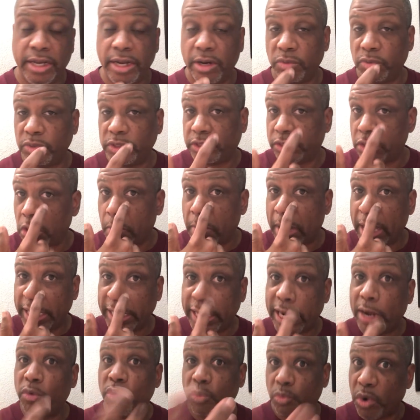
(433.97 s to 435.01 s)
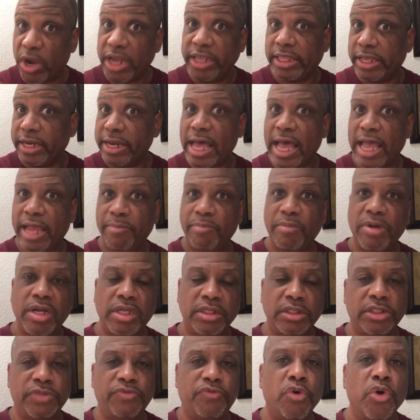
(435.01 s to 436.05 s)
there was nobody that would wait the 9
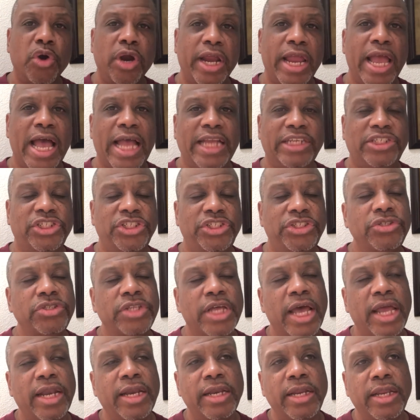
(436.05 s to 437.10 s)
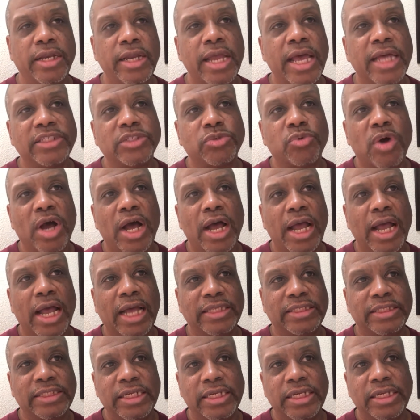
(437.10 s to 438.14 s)
months for a guy to do that. And that's why
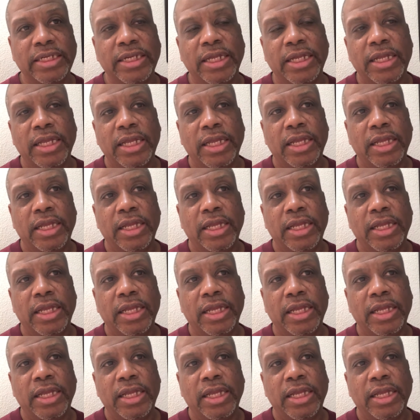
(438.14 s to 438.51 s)
I said,